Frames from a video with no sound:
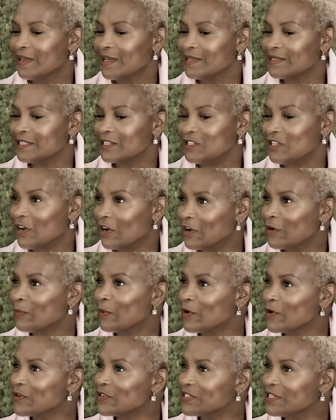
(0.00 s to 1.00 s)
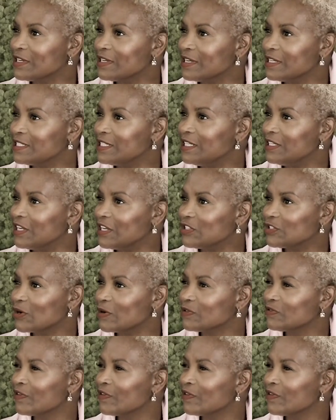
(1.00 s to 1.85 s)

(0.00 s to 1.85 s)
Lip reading: As a young person, a teenager,